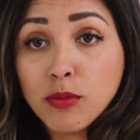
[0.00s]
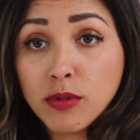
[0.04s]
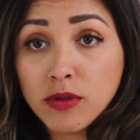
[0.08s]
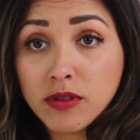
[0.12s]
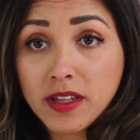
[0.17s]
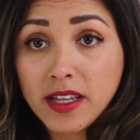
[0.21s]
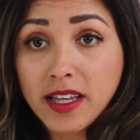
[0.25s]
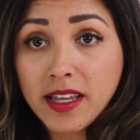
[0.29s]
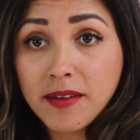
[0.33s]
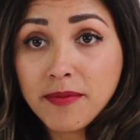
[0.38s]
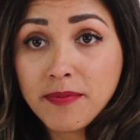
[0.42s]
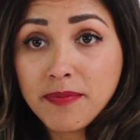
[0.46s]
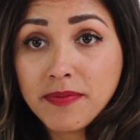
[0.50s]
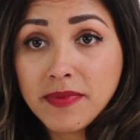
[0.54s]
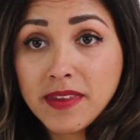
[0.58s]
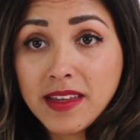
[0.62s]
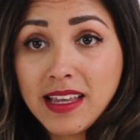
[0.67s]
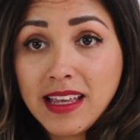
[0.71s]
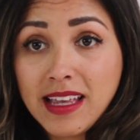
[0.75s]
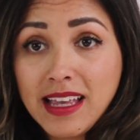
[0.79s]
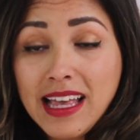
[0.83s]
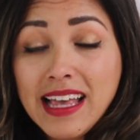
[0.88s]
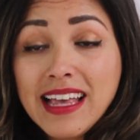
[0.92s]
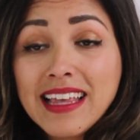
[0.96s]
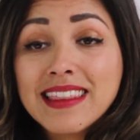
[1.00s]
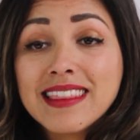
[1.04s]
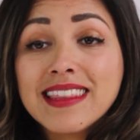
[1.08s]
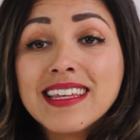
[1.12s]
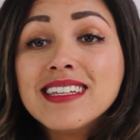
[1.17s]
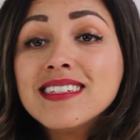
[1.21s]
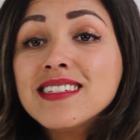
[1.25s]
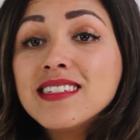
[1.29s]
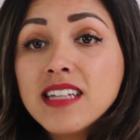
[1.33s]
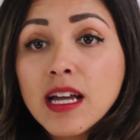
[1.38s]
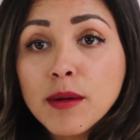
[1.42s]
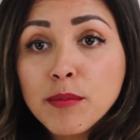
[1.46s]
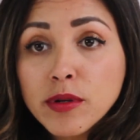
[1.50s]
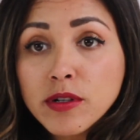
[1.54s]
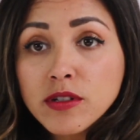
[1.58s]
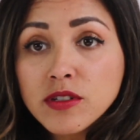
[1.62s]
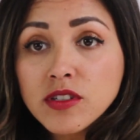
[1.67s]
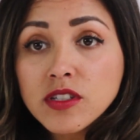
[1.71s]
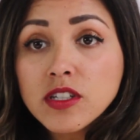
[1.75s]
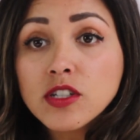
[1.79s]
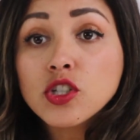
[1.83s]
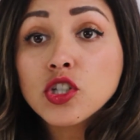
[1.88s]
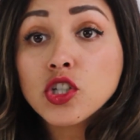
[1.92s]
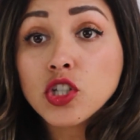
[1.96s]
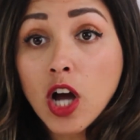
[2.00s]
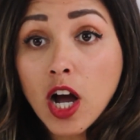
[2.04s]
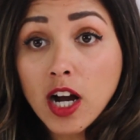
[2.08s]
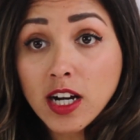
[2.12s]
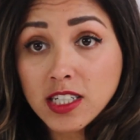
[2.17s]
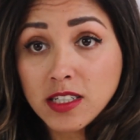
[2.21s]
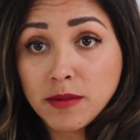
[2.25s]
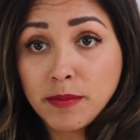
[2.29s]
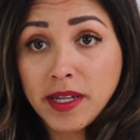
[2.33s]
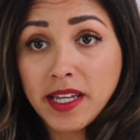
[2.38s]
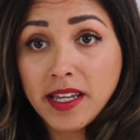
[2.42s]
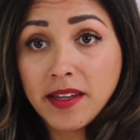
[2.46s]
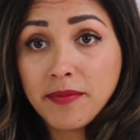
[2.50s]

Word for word: globally. These numbers shocked